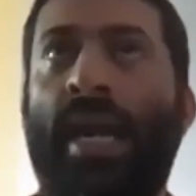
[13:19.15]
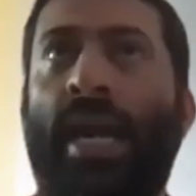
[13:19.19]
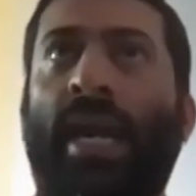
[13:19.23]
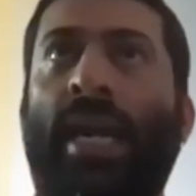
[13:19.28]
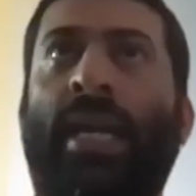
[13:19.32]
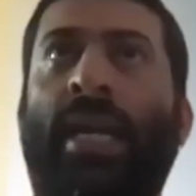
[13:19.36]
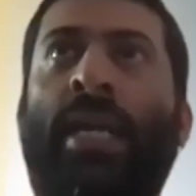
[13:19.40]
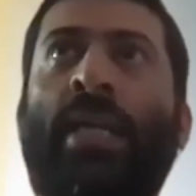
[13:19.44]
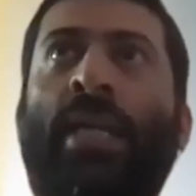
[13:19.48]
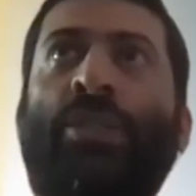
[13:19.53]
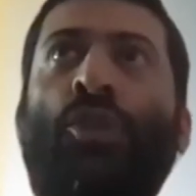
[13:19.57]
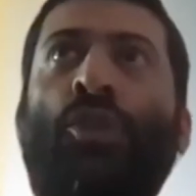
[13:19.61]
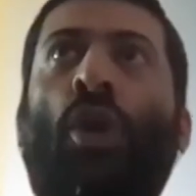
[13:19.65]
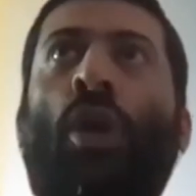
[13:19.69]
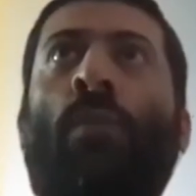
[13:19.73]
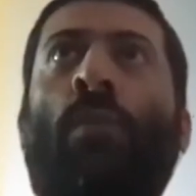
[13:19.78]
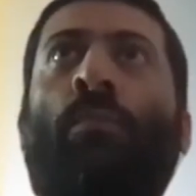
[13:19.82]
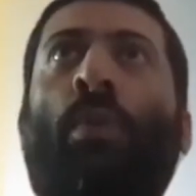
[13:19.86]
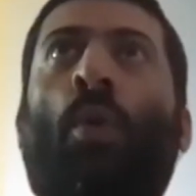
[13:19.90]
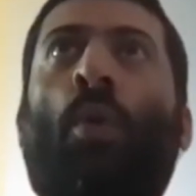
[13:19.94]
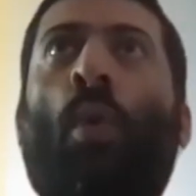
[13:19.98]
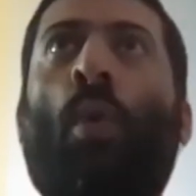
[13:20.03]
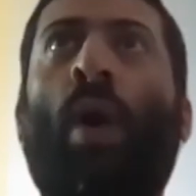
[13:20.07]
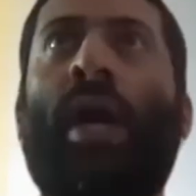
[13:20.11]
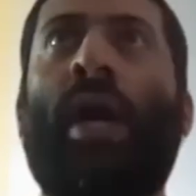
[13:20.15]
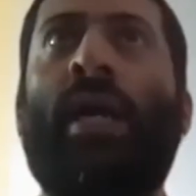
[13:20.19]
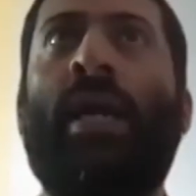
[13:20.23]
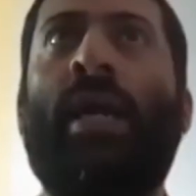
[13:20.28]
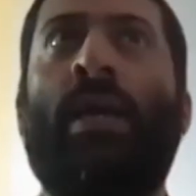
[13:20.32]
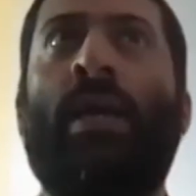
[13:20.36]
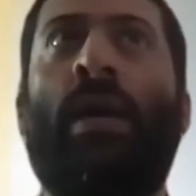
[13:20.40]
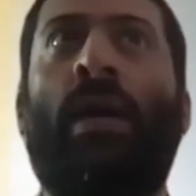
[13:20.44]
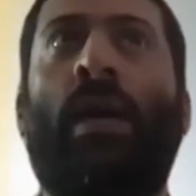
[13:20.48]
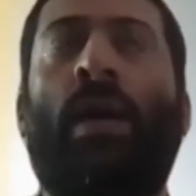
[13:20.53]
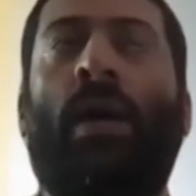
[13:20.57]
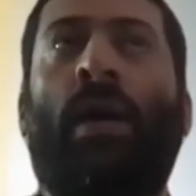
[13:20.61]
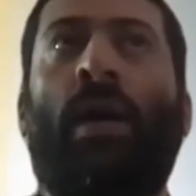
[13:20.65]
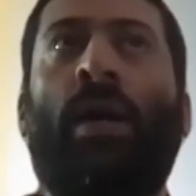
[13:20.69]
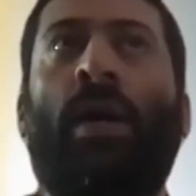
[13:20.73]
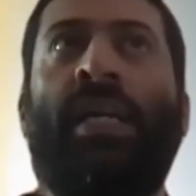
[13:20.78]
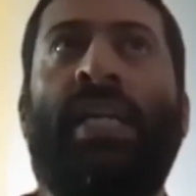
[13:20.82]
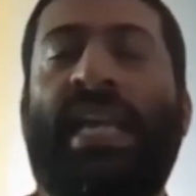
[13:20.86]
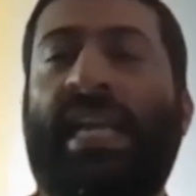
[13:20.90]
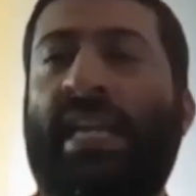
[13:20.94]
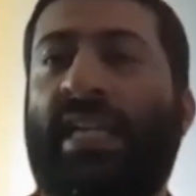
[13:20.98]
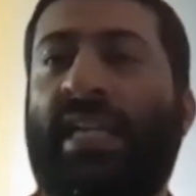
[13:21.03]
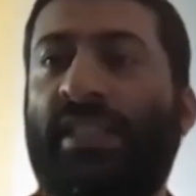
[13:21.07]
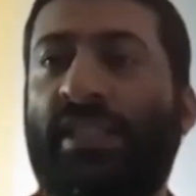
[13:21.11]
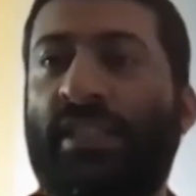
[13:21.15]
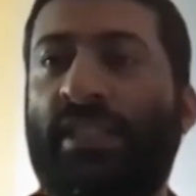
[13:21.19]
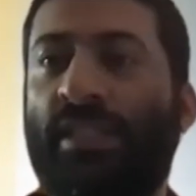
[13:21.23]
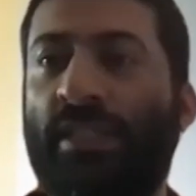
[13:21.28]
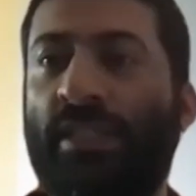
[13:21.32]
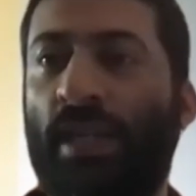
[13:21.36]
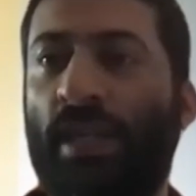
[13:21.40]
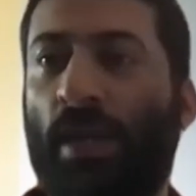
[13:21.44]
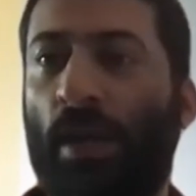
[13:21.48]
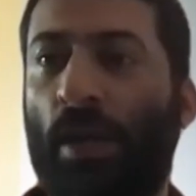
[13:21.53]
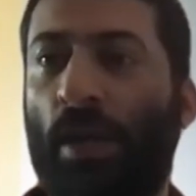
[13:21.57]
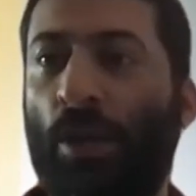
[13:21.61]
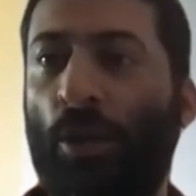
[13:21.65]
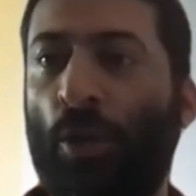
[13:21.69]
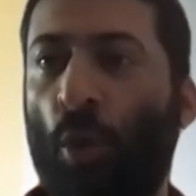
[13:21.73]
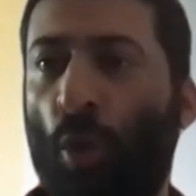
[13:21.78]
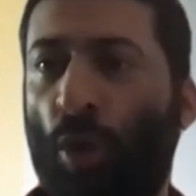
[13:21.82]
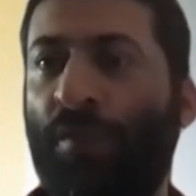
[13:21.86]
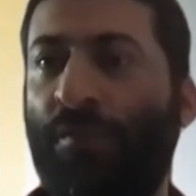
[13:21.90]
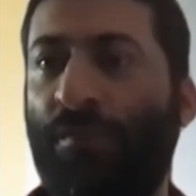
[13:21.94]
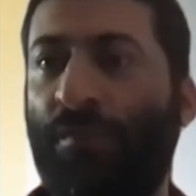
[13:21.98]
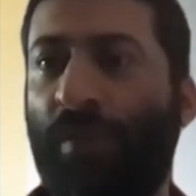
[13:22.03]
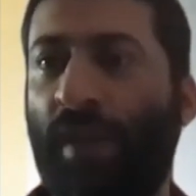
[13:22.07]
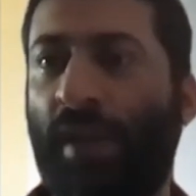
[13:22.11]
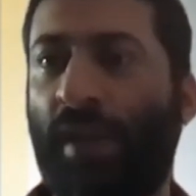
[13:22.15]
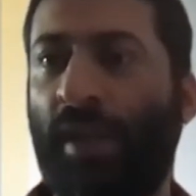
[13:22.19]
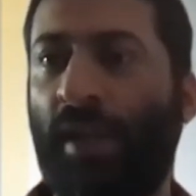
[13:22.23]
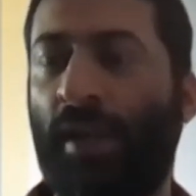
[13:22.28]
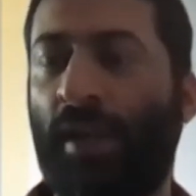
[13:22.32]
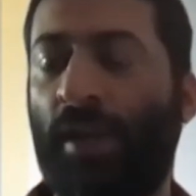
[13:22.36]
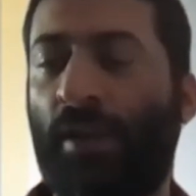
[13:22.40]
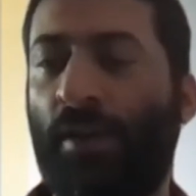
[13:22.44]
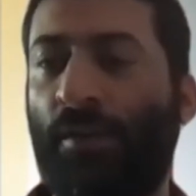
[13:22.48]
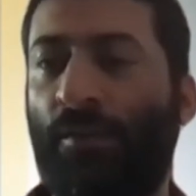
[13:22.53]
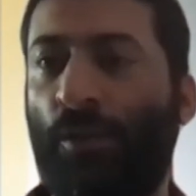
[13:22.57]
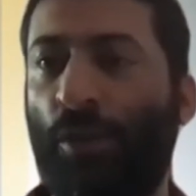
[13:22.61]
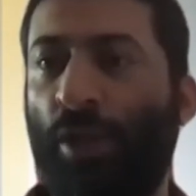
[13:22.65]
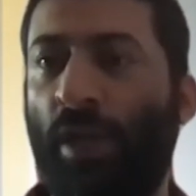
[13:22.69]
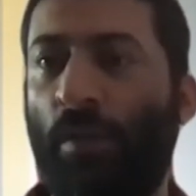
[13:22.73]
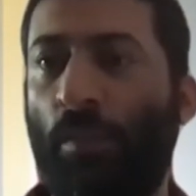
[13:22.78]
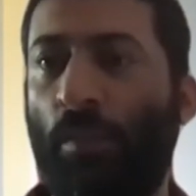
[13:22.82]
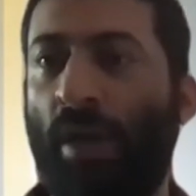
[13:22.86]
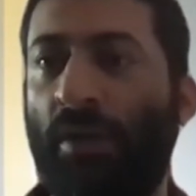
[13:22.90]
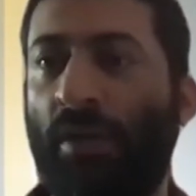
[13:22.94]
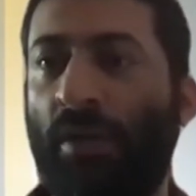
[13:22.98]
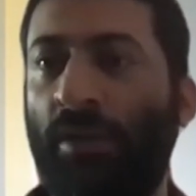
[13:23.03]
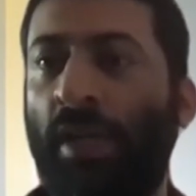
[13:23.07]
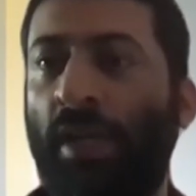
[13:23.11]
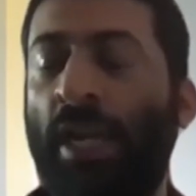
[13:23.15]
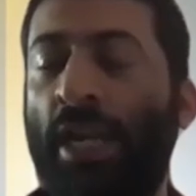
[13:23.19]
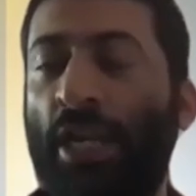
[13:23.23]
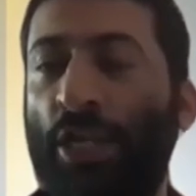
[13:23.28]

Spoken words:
it does not provide DNS notify for that matter.